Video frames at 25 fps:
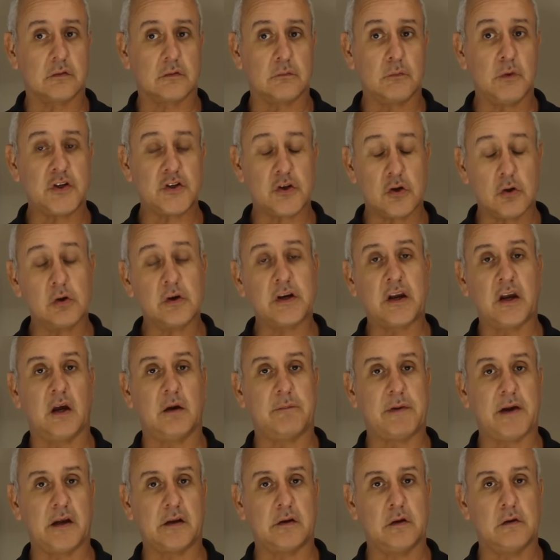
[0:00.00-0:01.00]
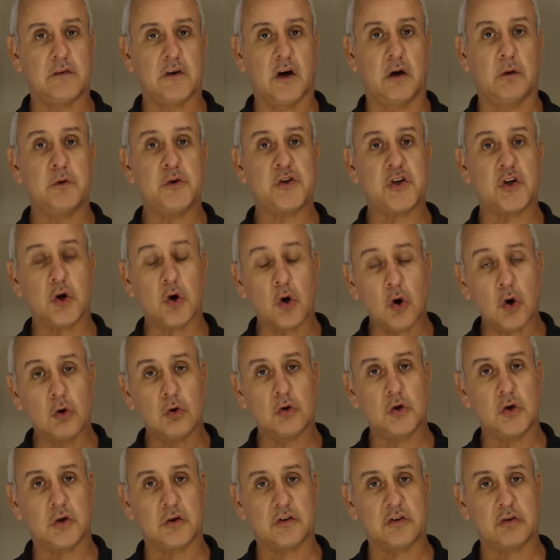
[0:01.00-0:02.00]
We should all care about the environment. We should
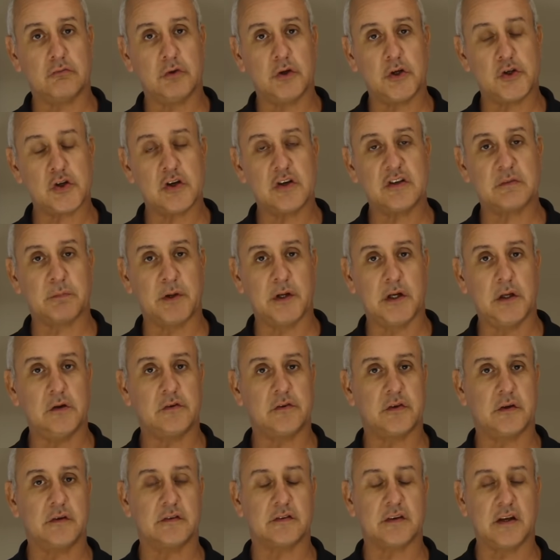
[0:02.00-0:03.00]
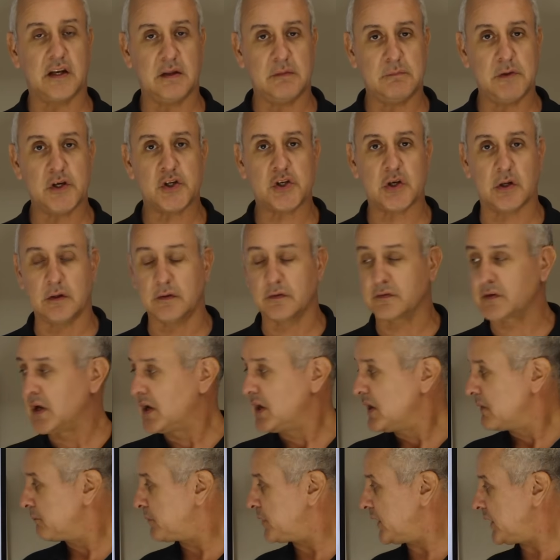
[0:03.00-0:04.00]
all look to reduce pollutants and emissions,
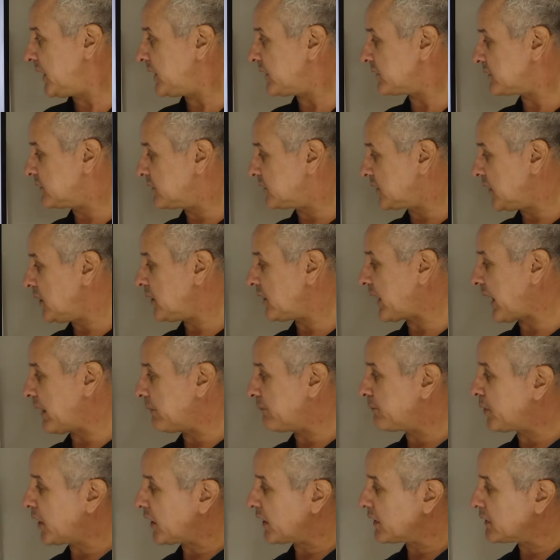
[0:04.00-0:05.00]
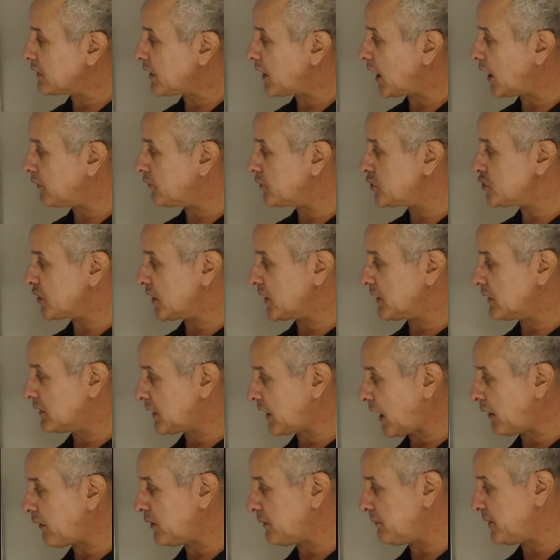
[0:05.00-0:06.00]
but let's do that by encouraging
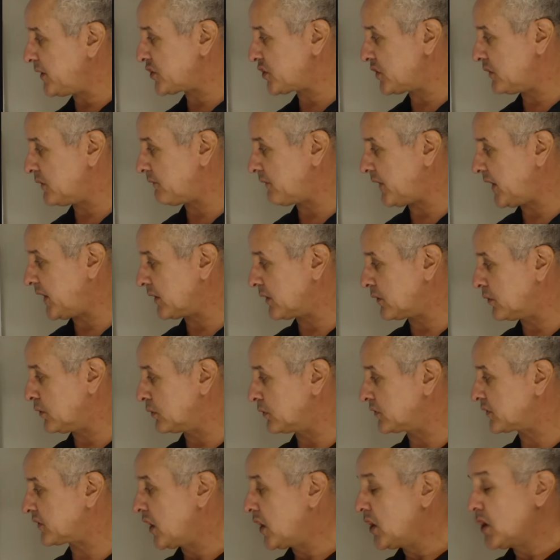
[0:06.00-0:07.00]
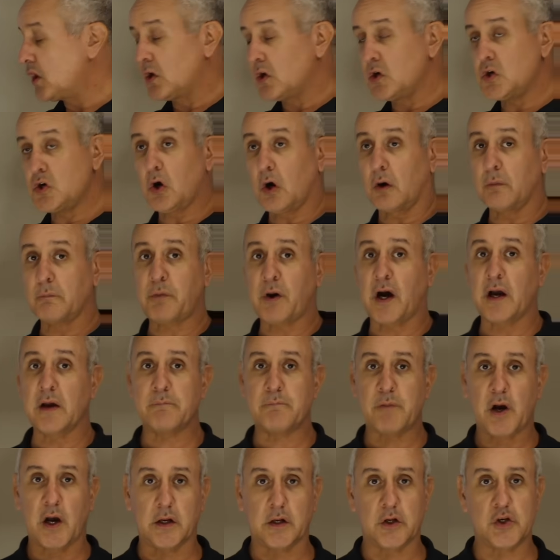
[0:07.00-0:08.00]
low emission vehicles, not by
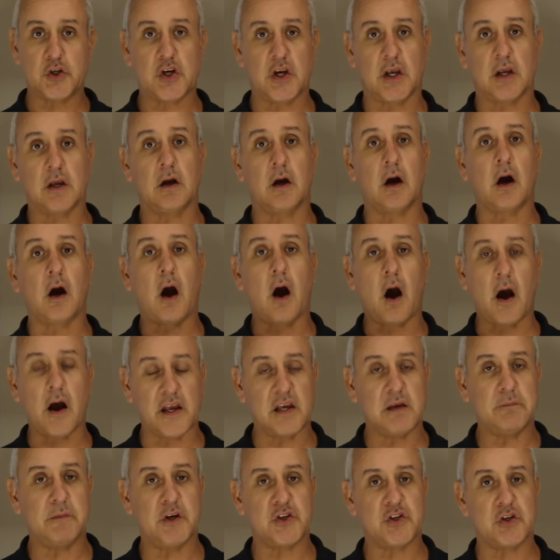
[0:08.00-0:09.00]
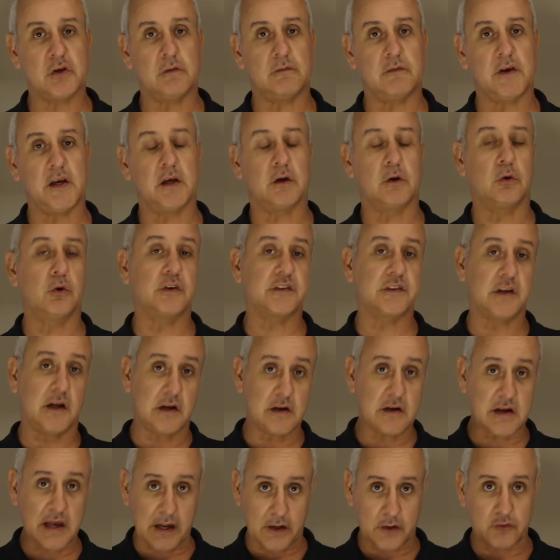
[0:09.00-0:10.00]
punishing high emission vehicles, and
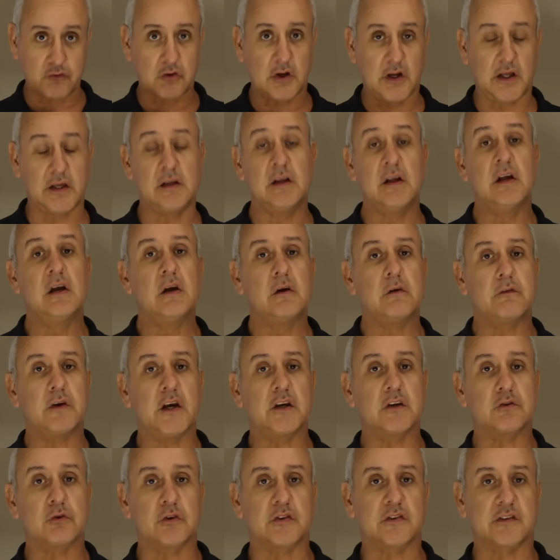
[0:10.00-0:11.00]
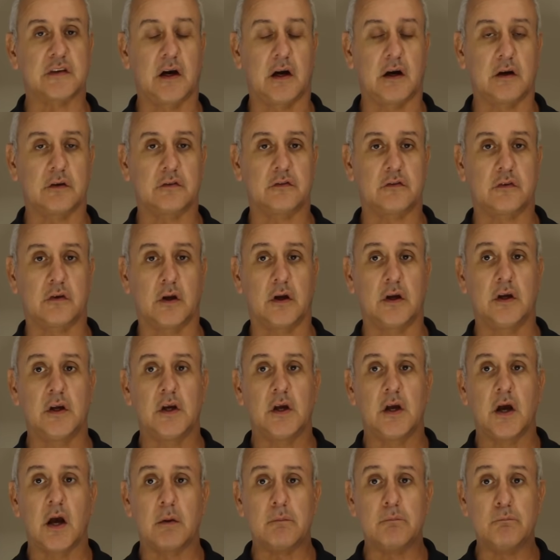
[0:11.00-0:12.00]
then naturally things will start to
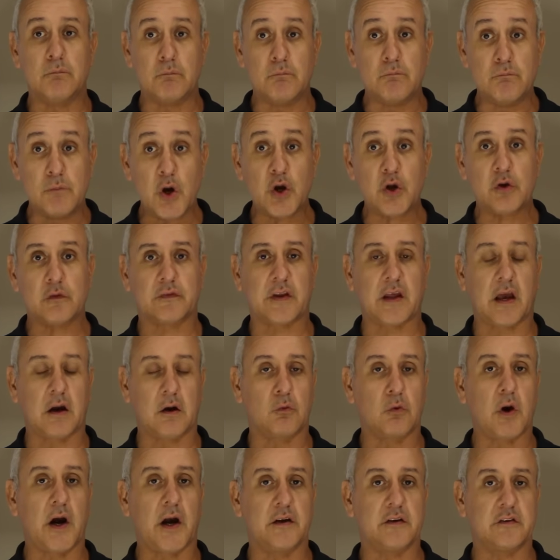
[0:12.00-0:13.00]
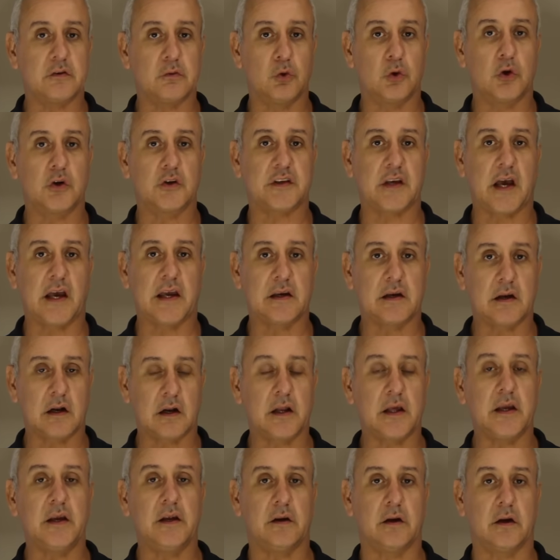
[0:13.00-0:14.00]
move that way towards a
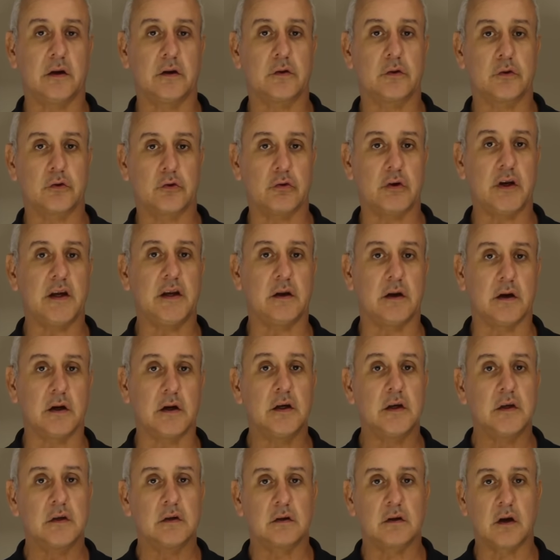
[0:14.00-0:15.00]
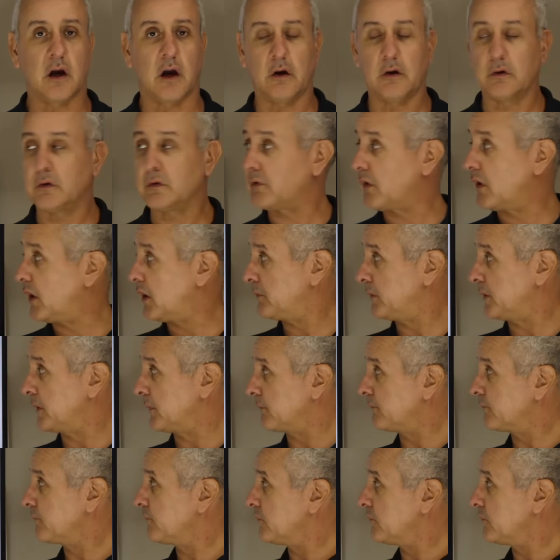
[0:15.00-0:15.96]
cleaner, greener car environment.